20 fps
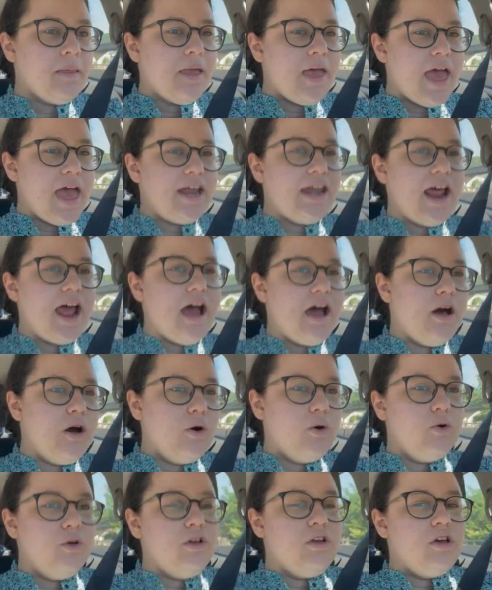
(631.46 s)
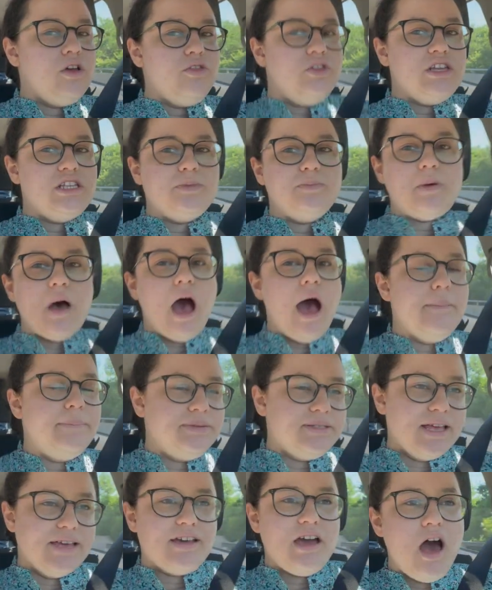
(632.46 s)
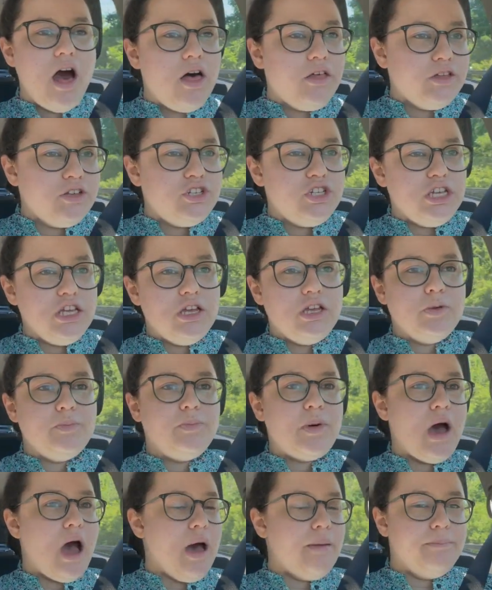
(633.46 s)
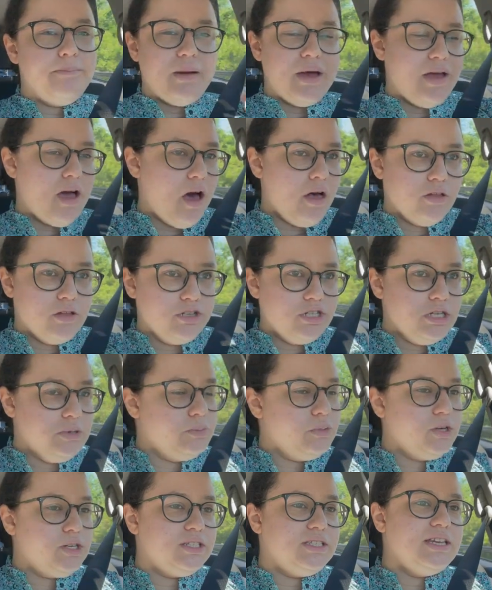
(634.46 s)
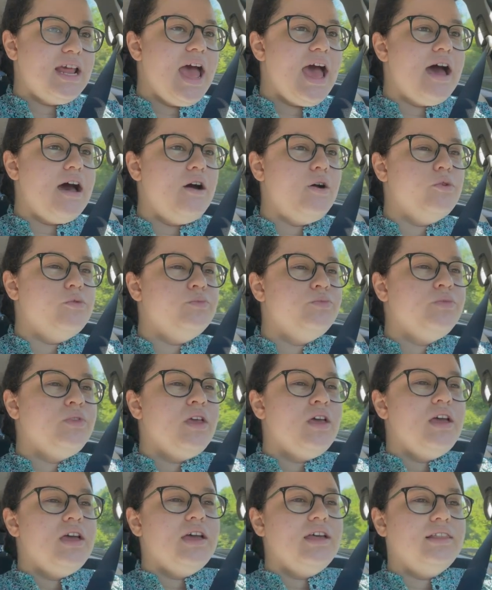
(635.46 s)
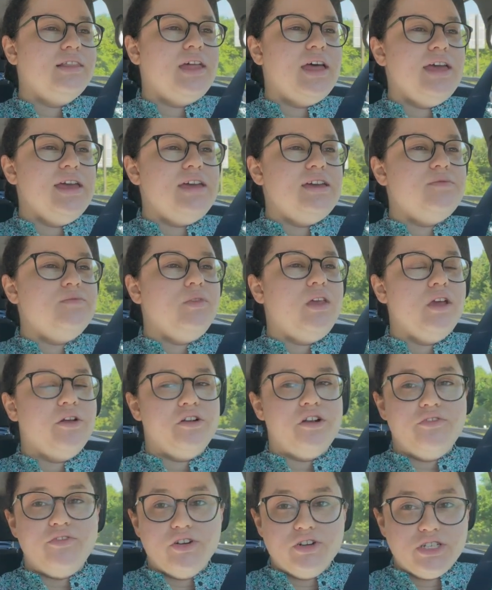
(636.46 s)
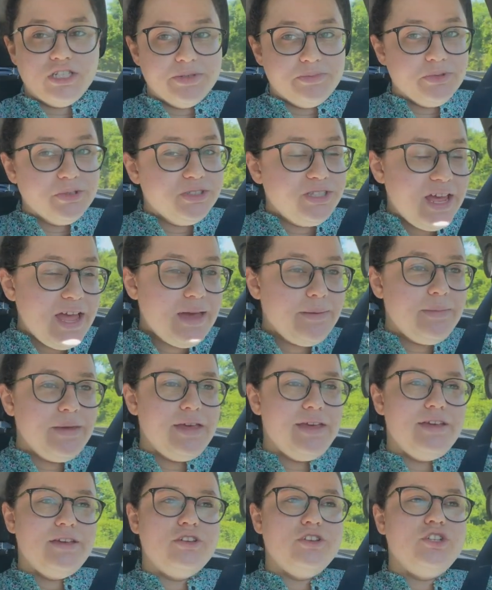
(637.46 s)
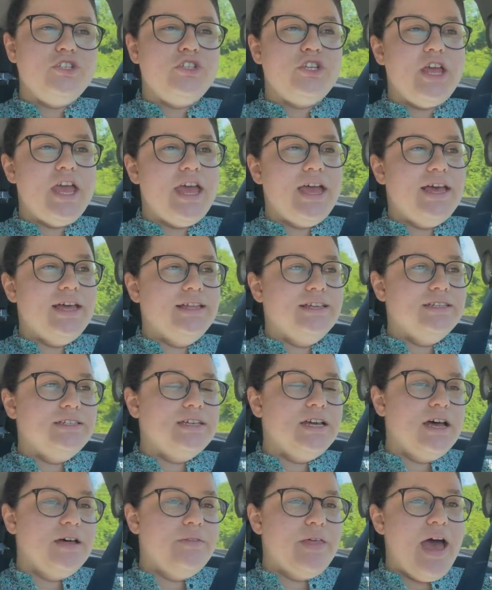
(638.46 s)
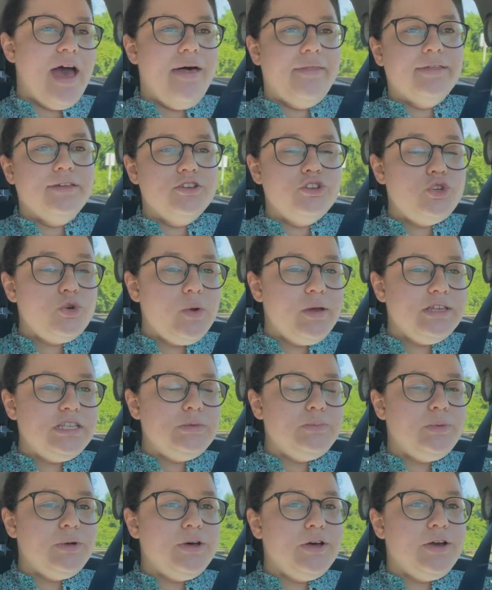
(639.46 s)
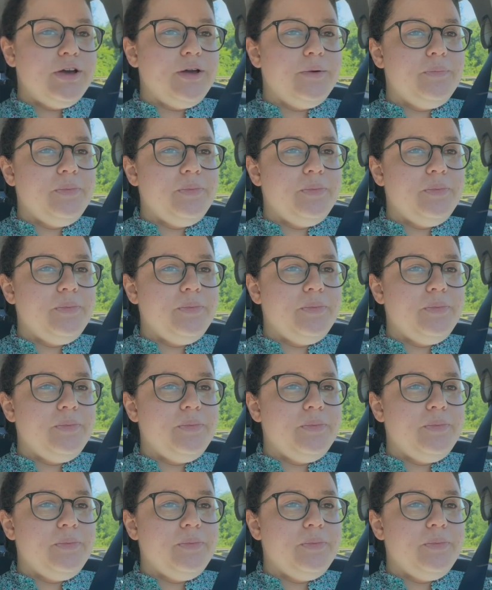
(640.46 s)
and how these pop psychology, pop biology books now, like Irreversible Damage and the Helen Joyce book.